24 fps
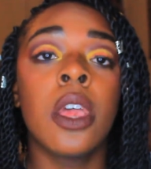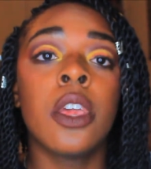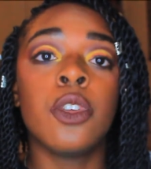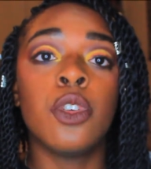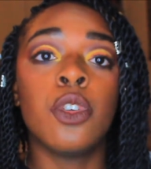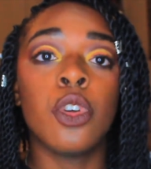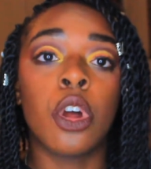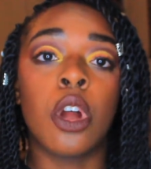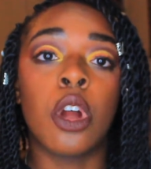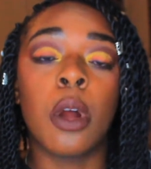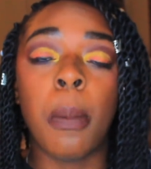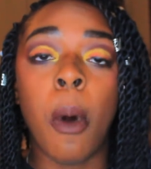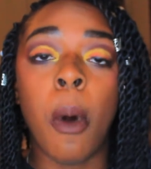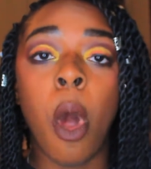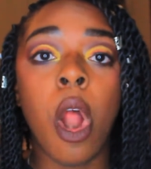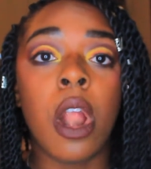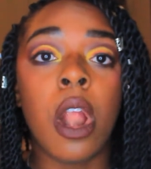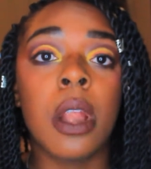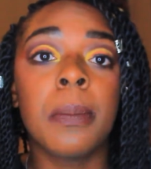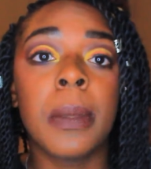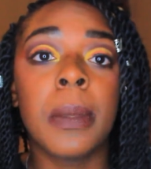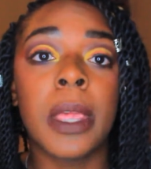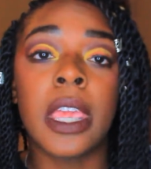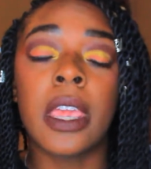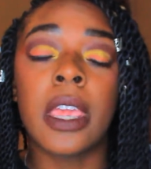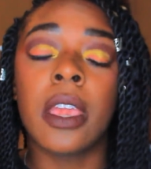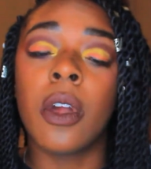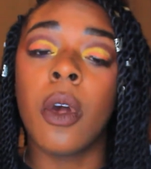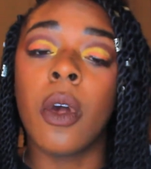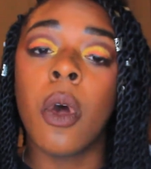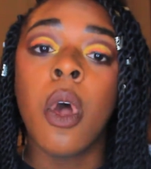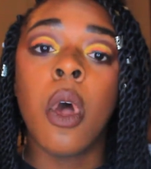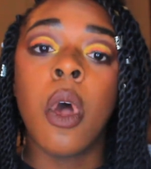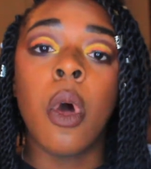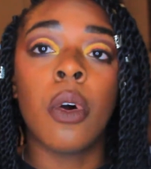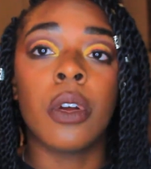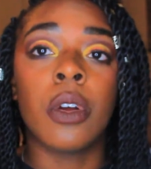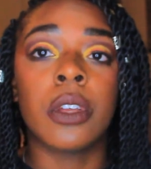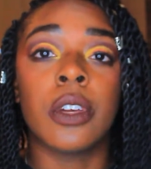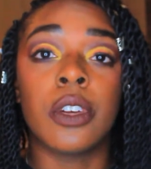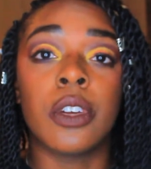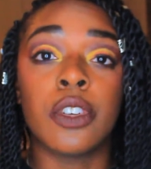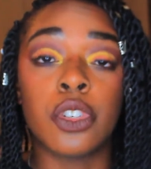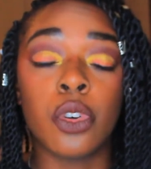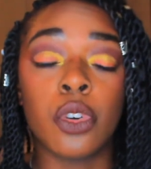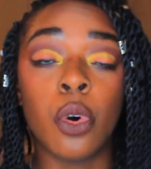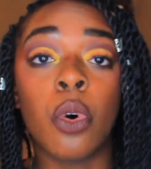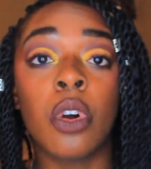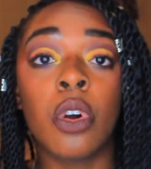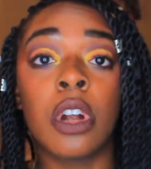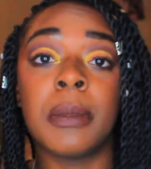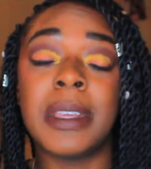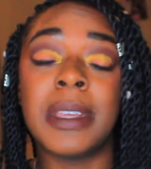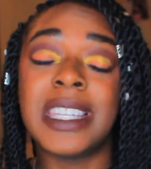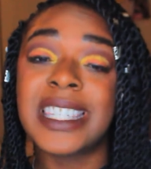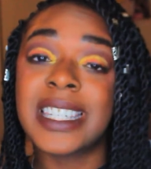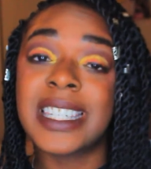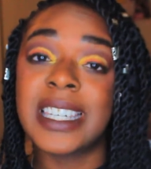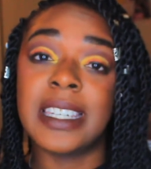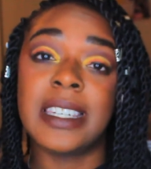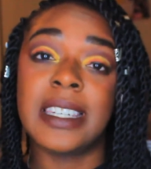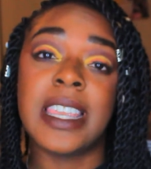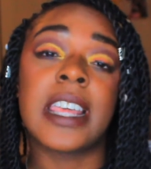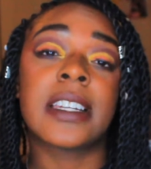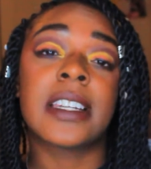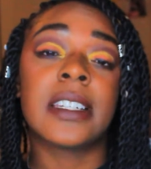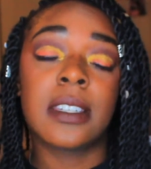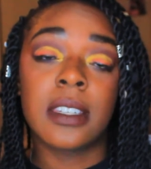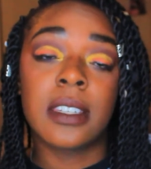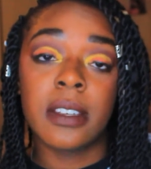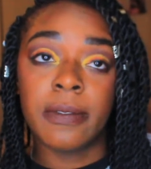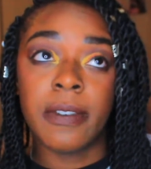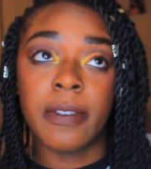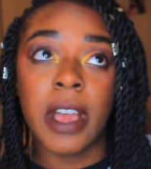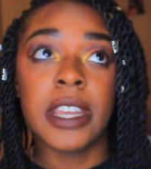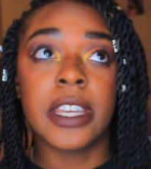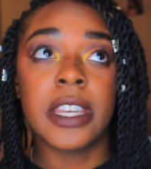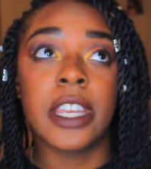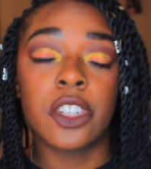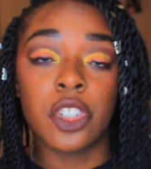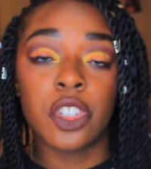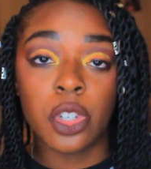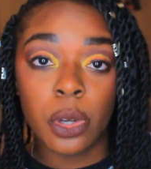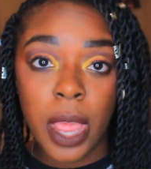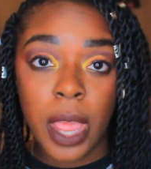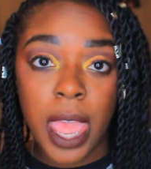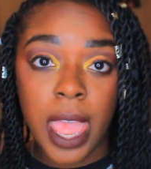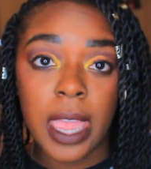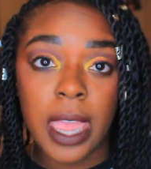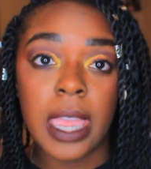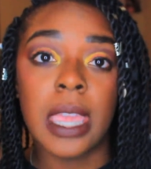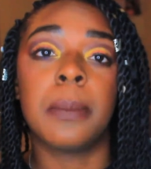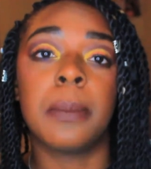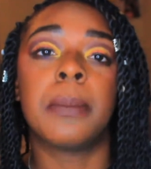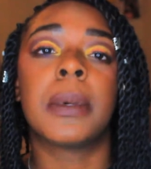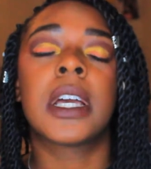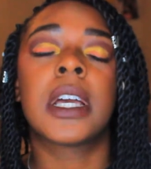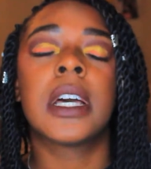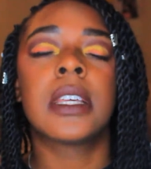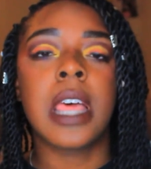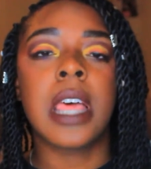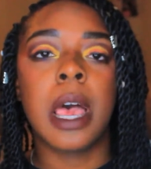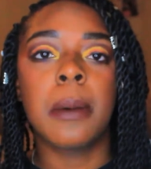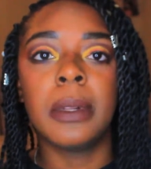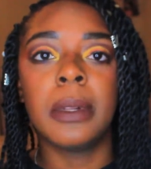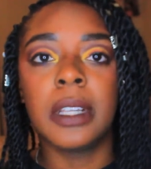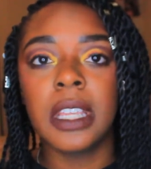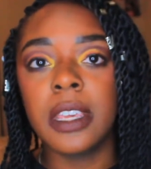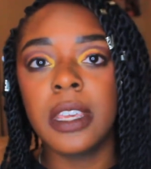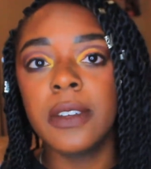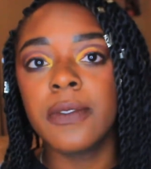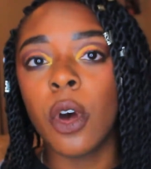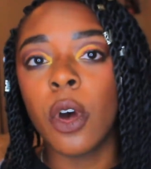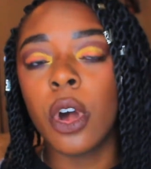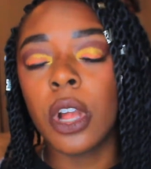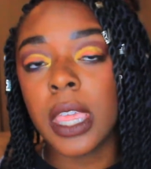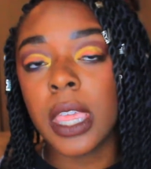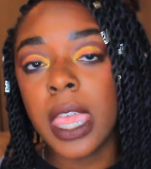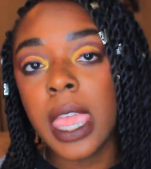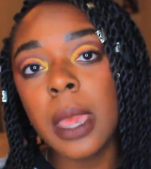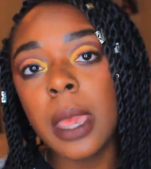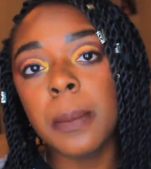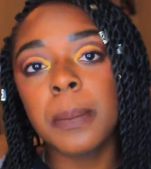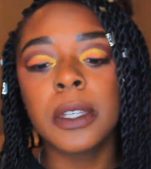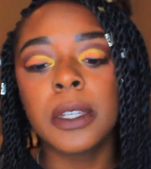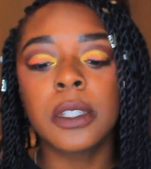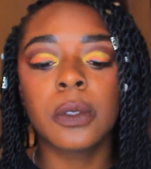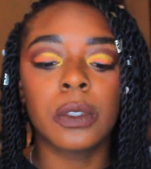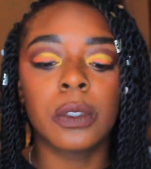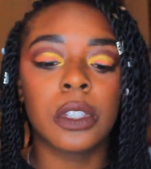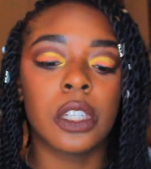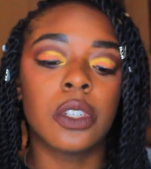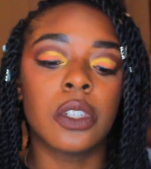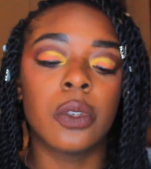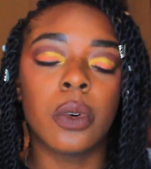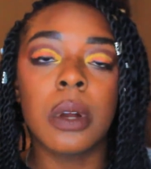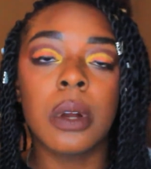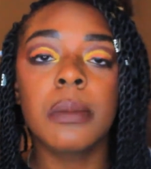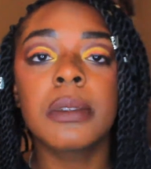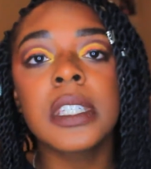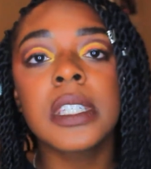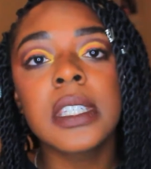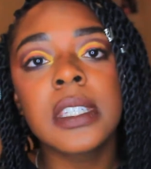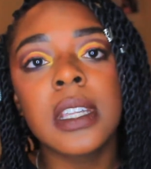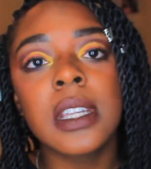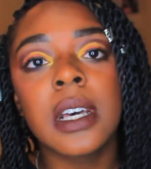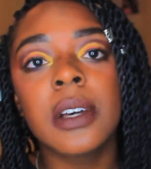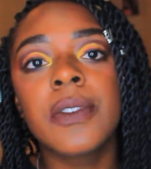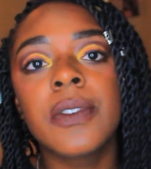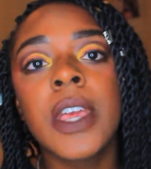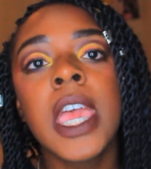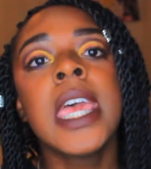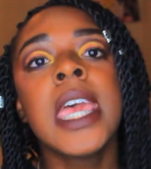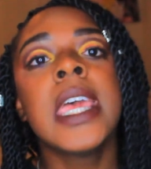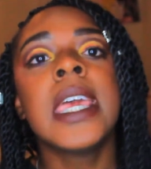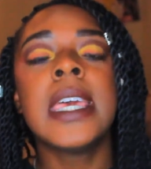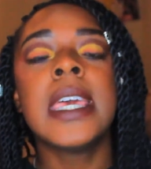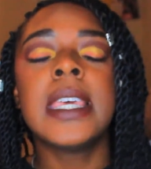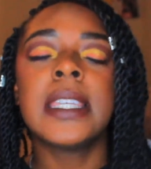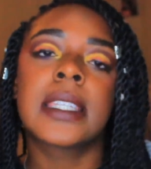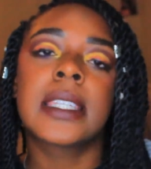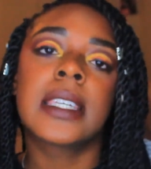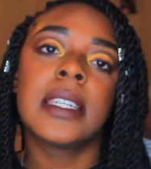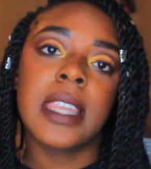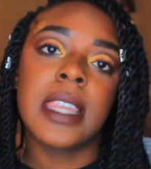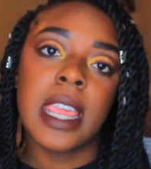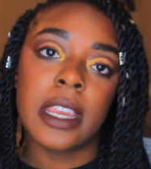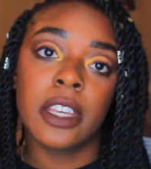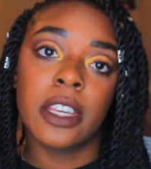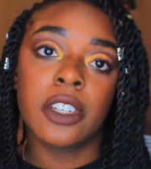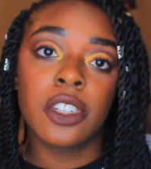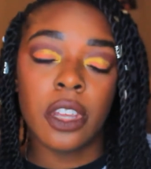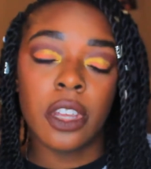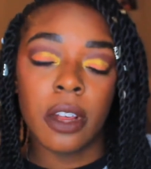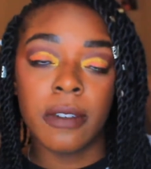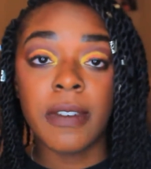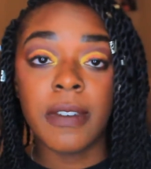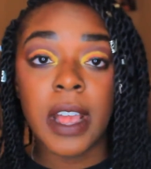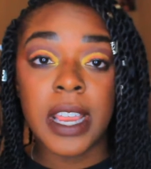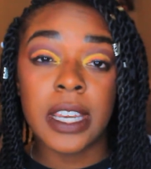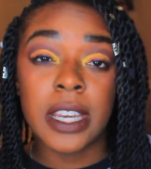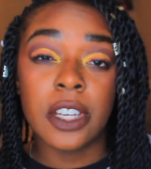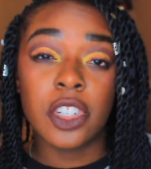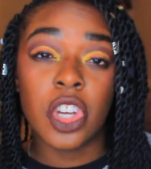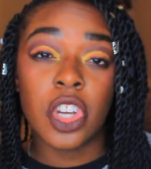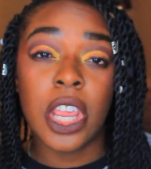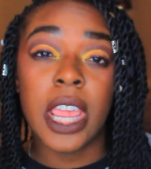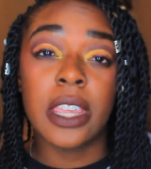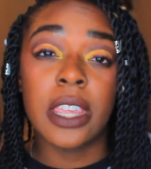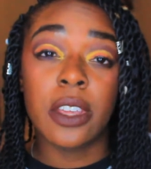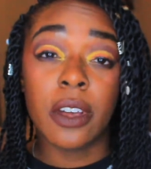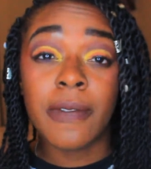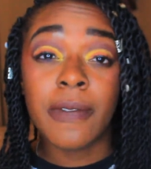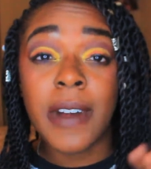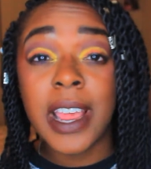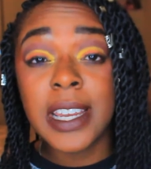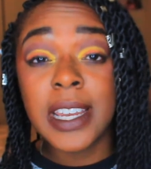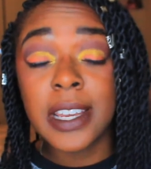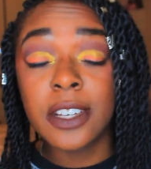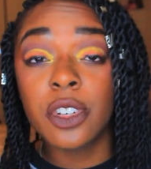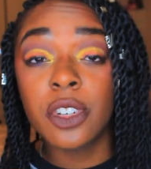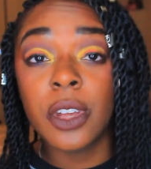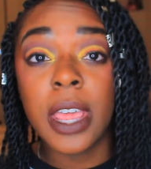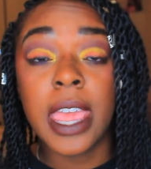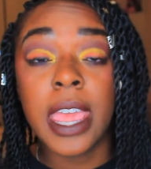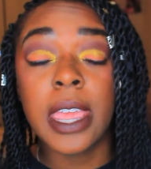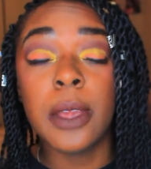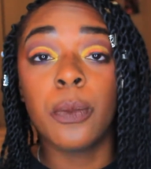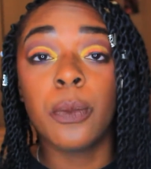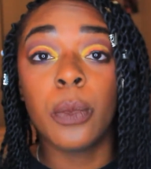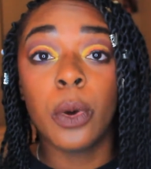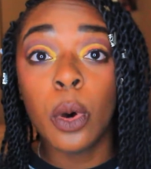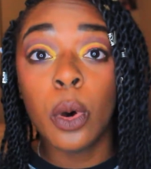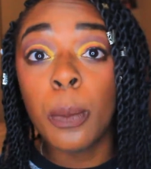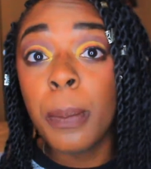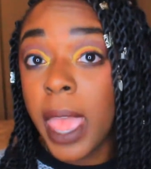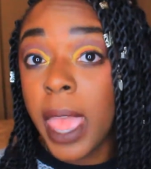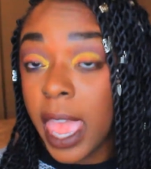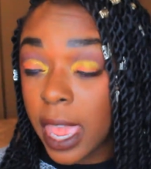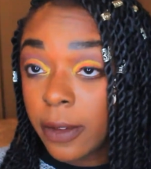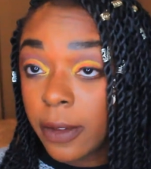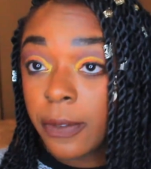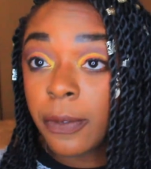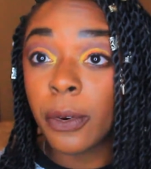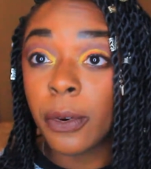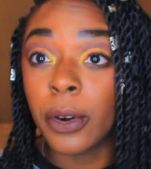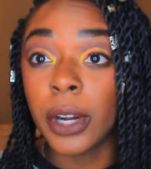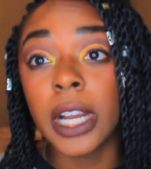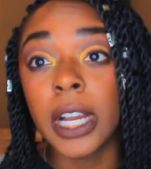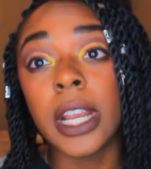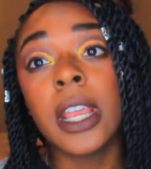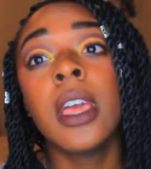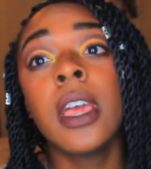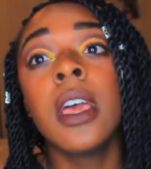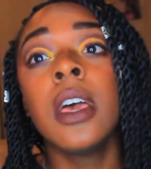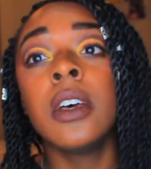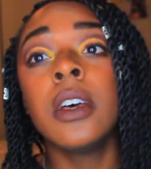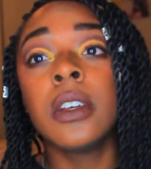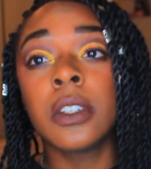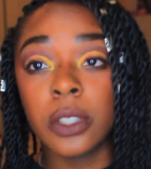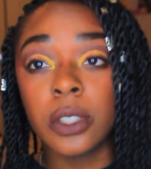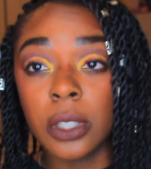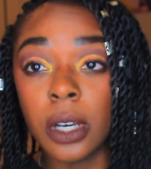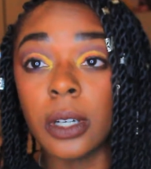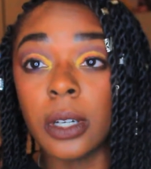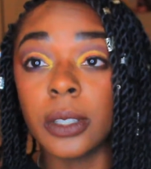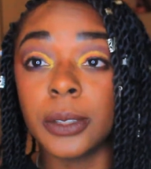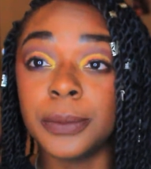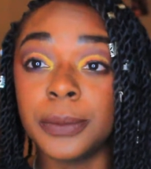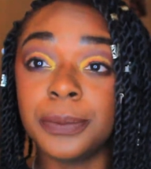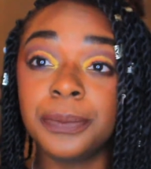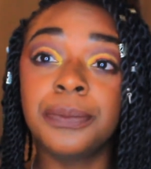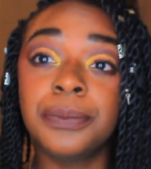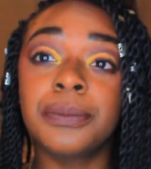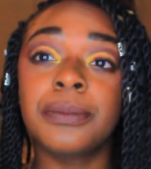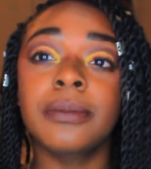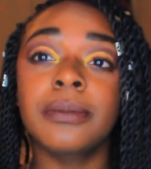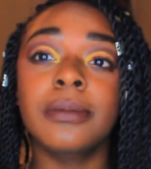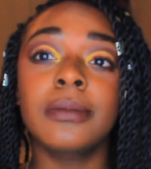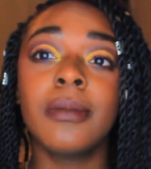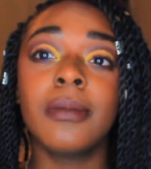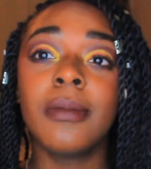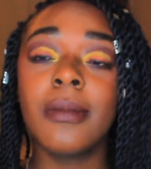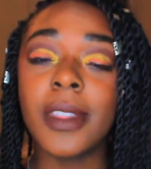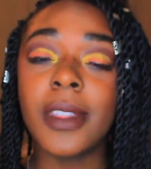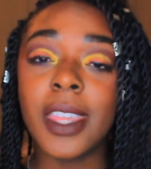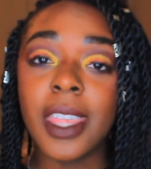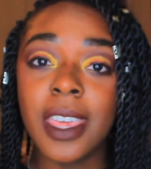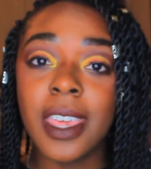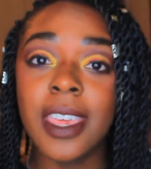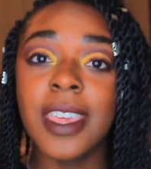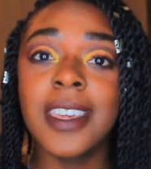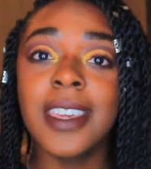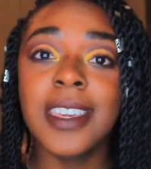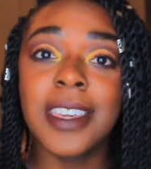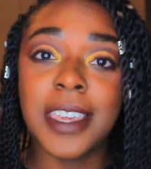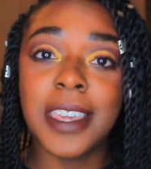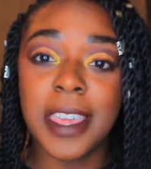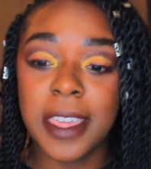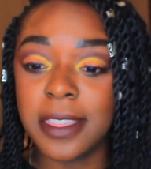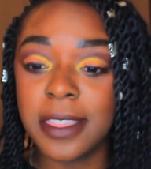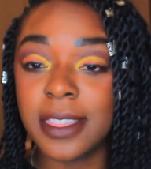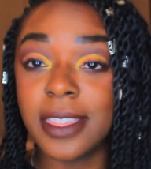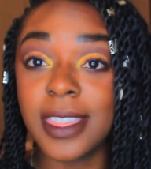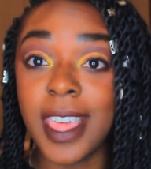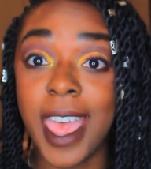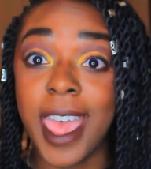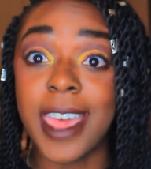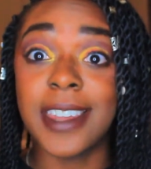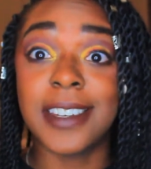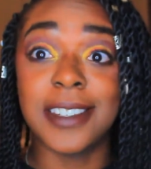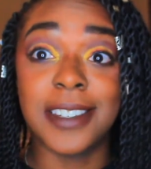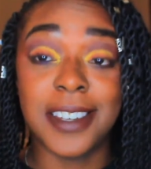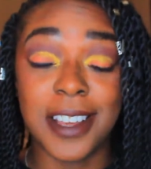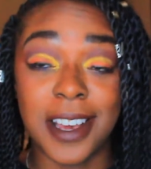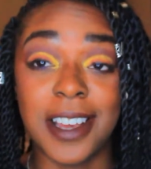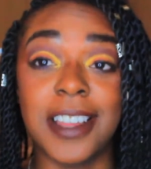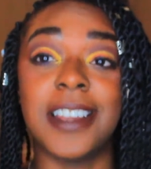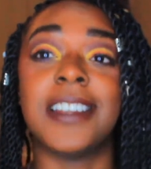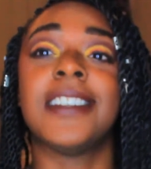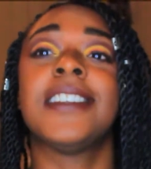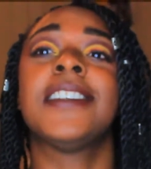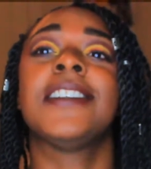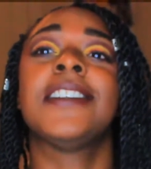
your apartment or your dorm is connected to financial aid, because I believe on campus with the dorms and stuff, it's connected to your financial aid. Your financial aid will pay for it. So get that done.